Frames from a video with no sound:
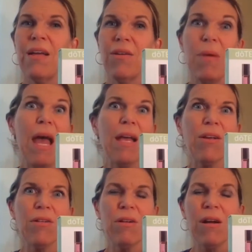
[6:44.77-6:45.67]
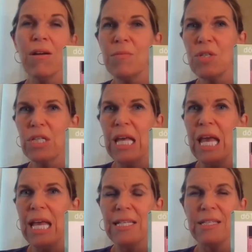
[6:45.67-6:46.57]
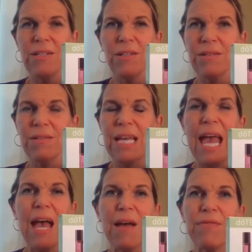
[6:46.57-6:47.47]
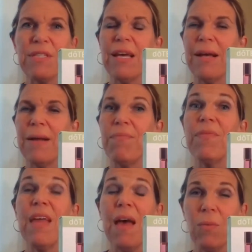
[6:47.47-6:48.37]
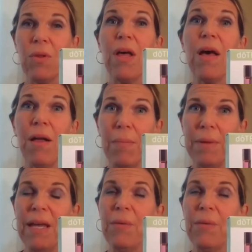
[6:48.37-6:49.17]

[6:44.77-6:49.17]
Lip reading: your back, your arms, your legs, your calves, that will help.